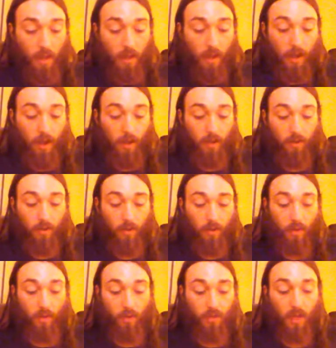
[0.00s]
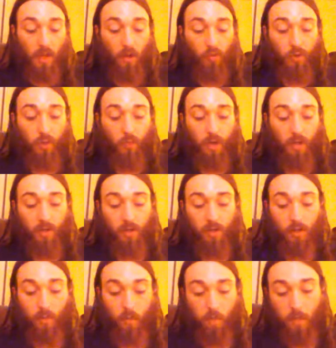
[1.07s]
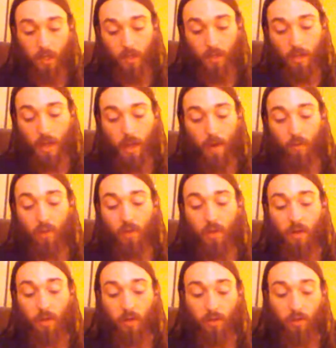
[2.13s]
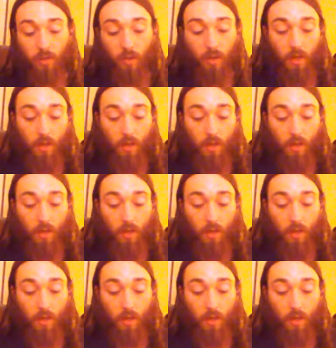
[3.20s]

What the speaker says: And they only went to mid-thigh with theirs.